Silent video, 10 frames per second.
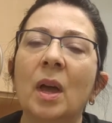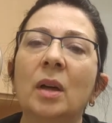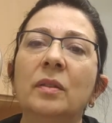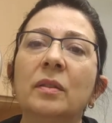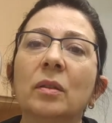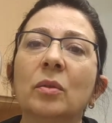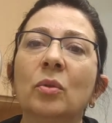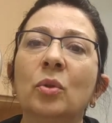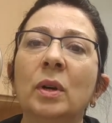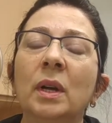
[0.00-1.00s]

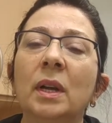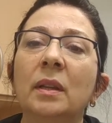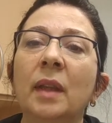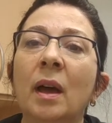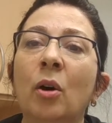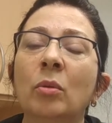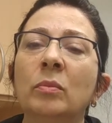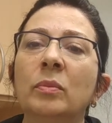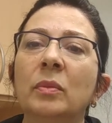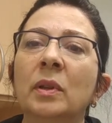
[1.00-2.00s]
So now,
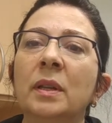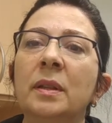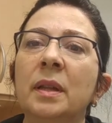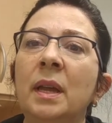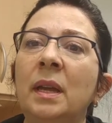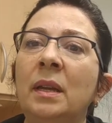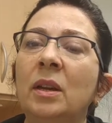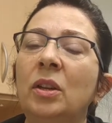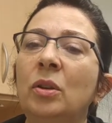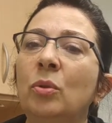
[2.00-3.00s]
let's say
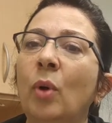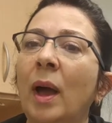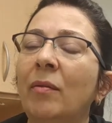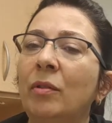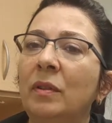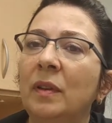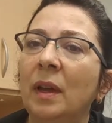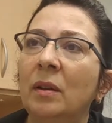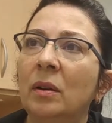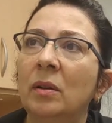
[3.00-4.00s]
you have a
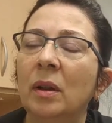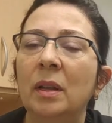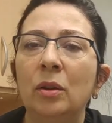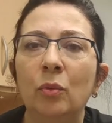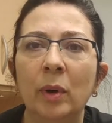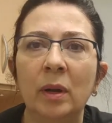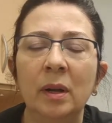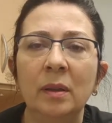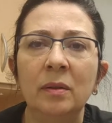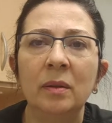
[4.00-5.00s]
retainer and you wear
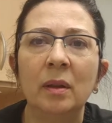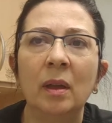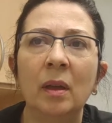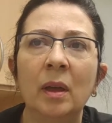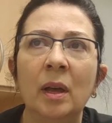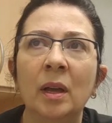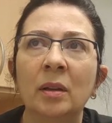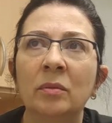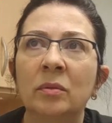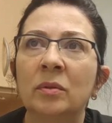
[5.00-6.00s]
it
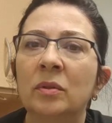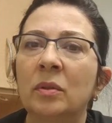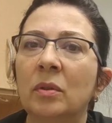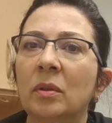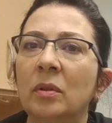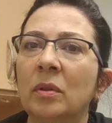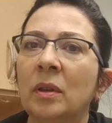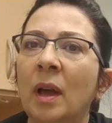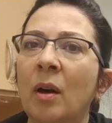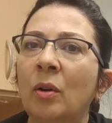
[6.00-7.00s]
and
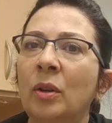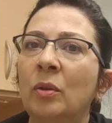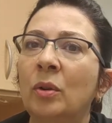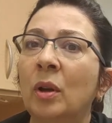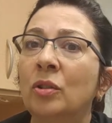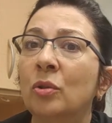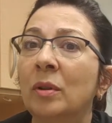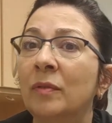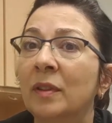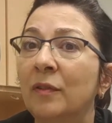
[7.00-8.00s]
now you're not sure
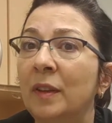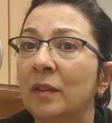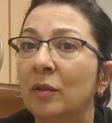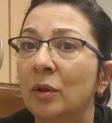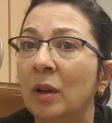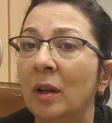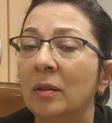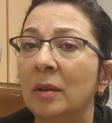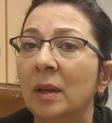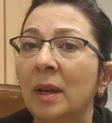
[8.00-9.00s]
if it fits or not,
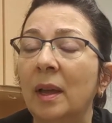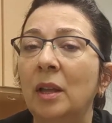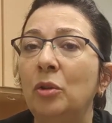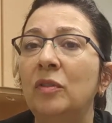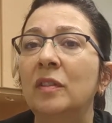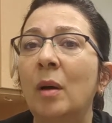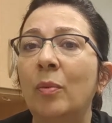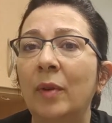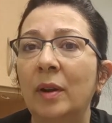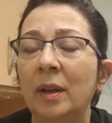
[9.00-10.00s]
and you stop
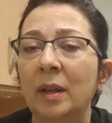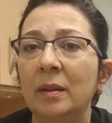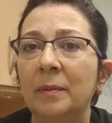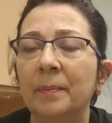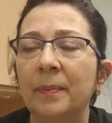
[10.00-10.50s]
wearing it.